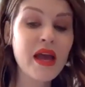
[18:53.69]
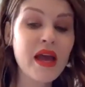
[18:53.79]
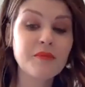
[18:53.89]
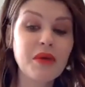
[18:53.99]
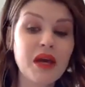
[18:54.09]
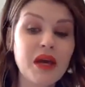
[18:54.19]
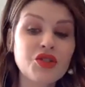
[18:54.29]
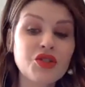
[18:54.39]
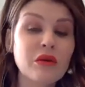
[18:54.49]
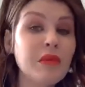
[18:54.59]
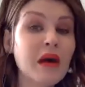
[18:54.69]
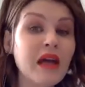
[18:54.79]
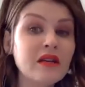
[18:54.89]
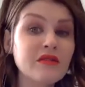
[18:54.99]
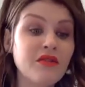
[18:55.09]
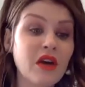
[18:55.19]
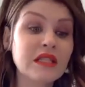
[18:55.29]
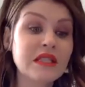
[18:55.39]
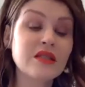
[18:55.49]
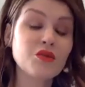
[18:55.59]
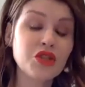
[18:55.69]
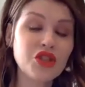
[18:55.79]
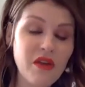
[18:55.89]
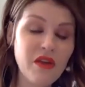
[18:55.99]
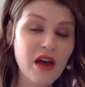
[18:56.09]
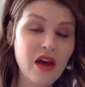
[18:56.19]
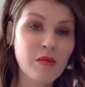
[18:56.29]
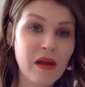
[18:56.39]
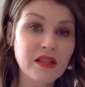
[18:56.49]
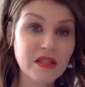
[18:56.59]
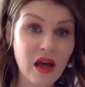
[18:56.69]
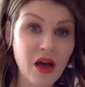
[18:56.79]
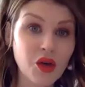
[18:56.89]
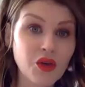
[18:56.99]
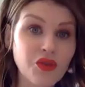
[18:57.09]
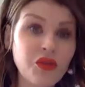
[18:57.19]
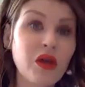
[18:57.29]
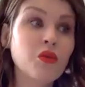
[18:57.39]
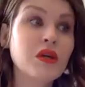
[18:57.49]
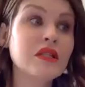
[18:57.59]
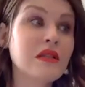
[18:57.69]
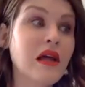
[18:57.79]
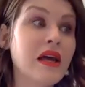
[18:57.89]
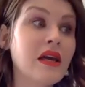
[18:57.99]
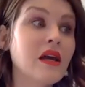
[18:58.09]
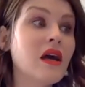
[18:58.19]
And compared to competitive devices, which I've had on myself, it was like